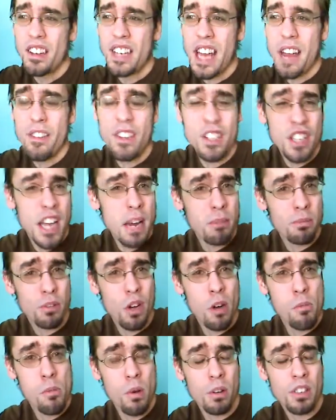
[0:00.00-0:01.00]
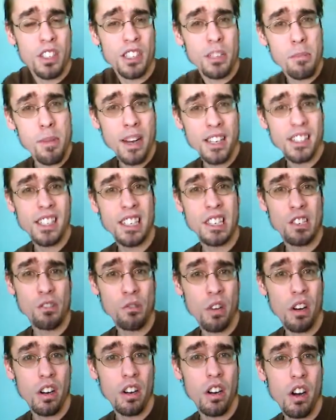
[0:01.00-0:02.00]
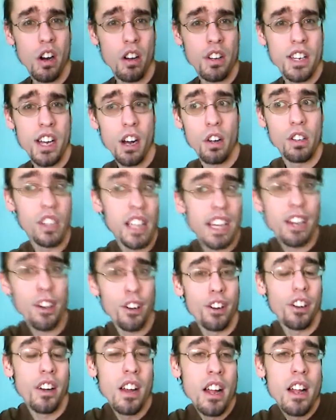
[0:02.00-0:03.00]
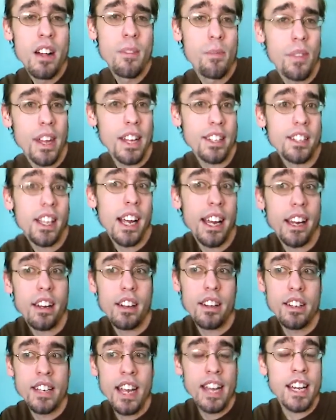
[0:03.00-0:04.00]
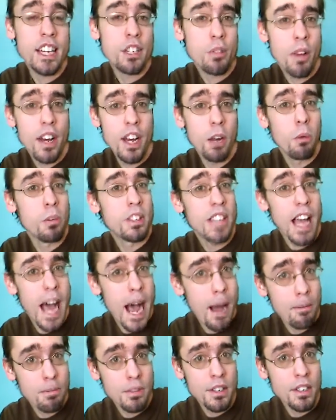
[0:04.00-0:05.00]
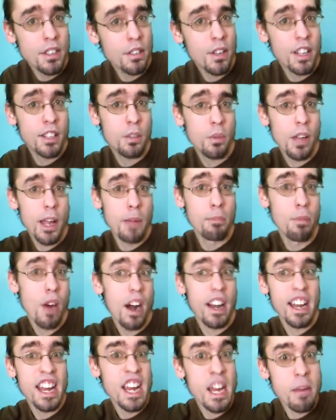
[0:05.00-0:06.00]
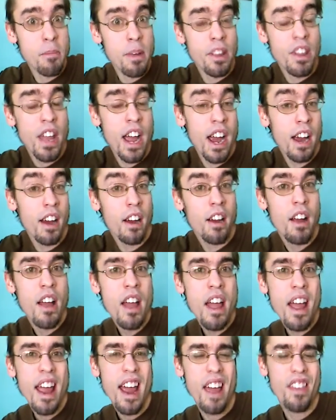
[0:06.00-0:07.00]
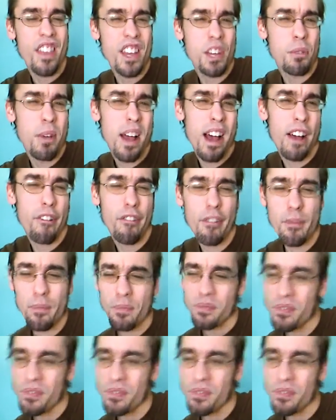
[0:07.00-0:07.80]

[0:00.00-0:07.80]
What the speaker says: David James Olmos is the Mexican drug cartel leader. It's like Danny Trejo was absent, so that's why I brought him in there. And then you have